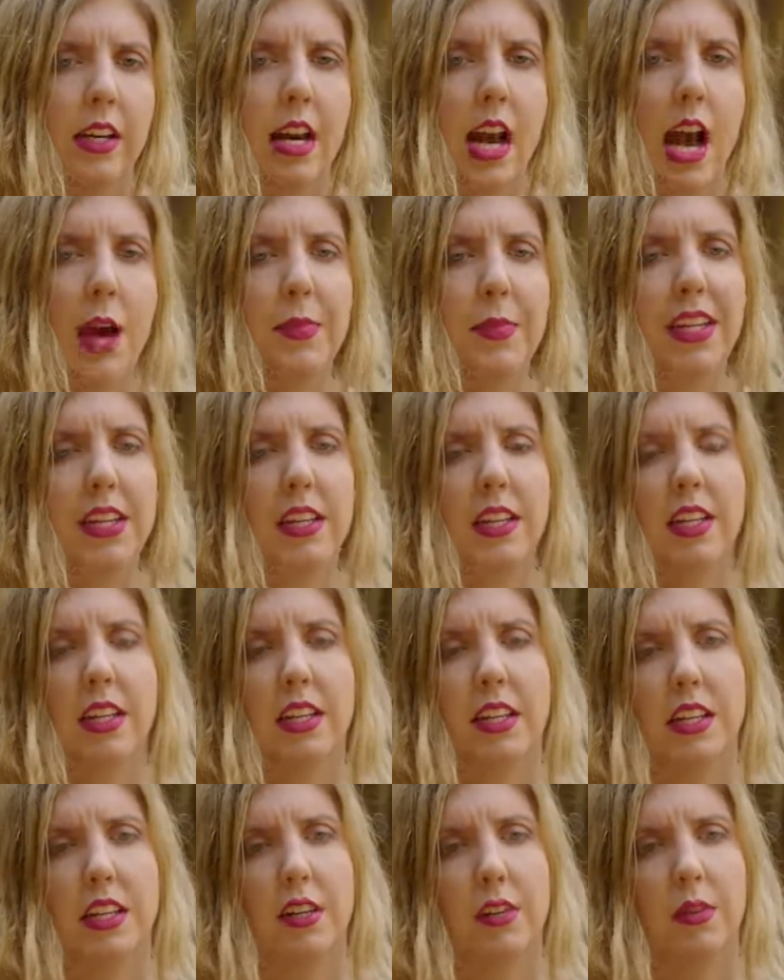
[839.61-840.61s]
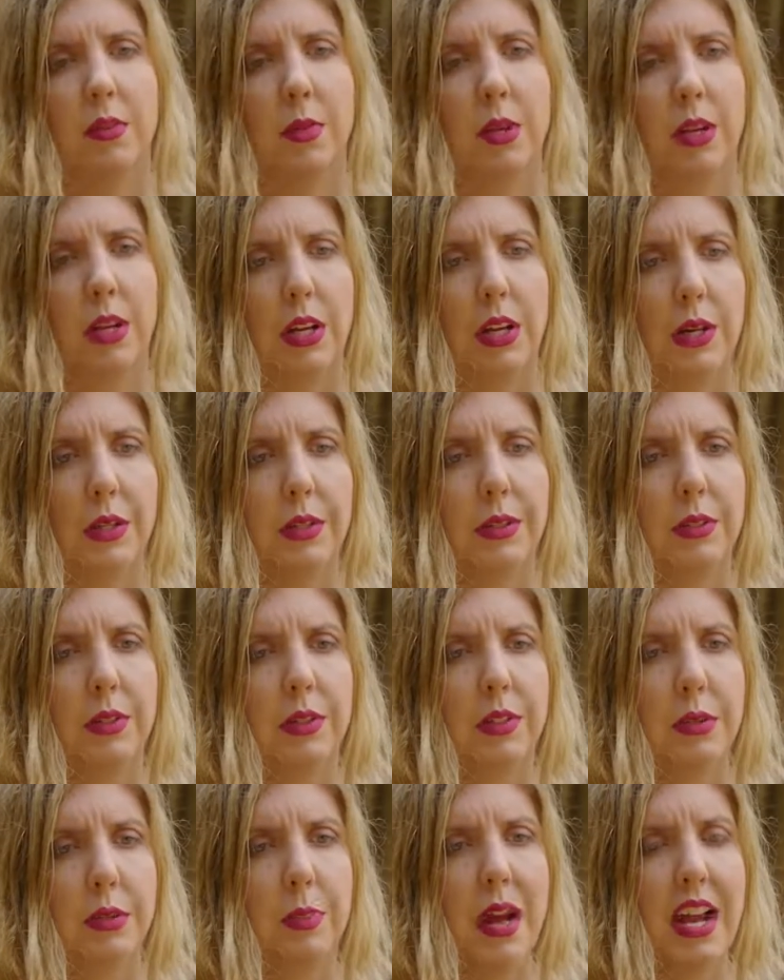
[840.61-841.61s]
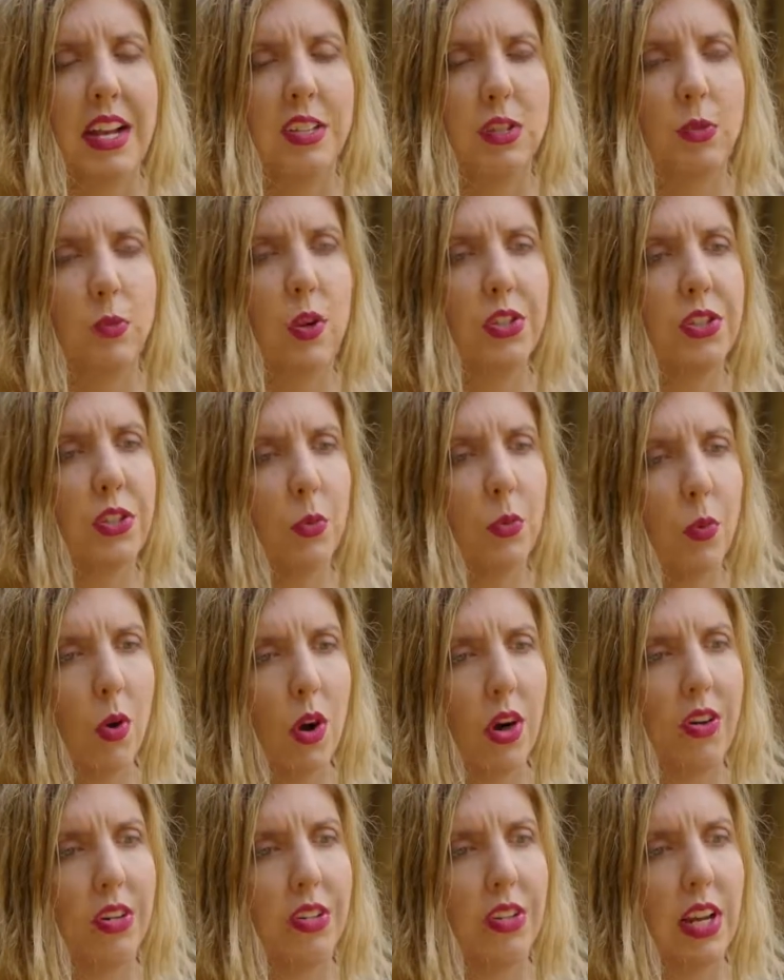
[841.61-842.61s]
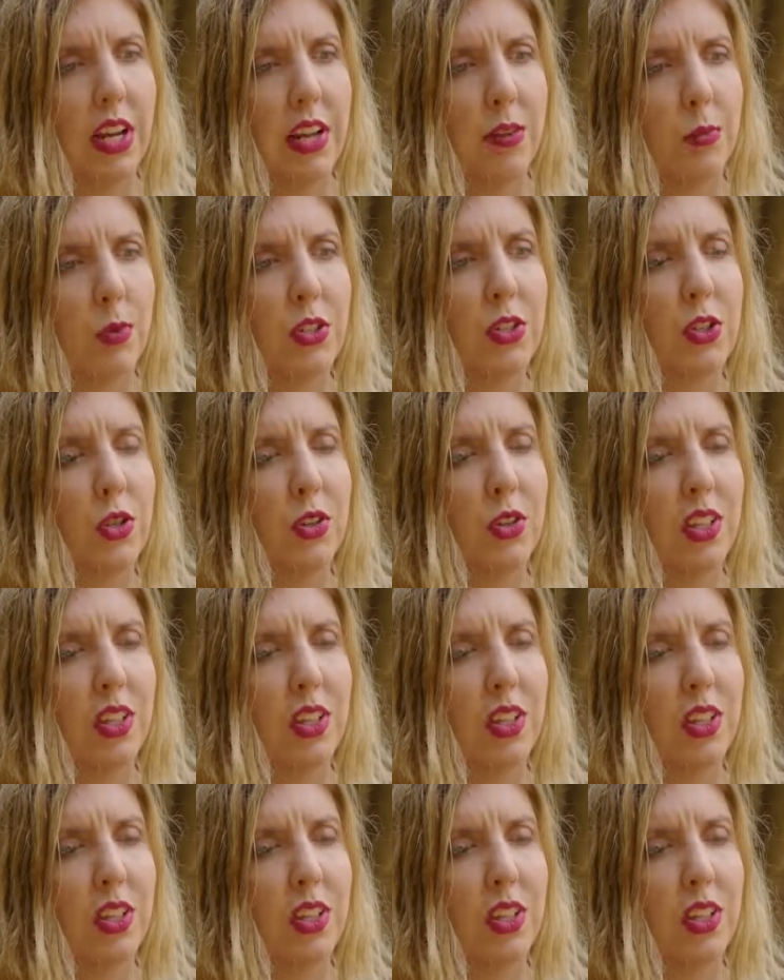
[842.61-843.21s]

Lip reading: I mean, it depends what you want and what you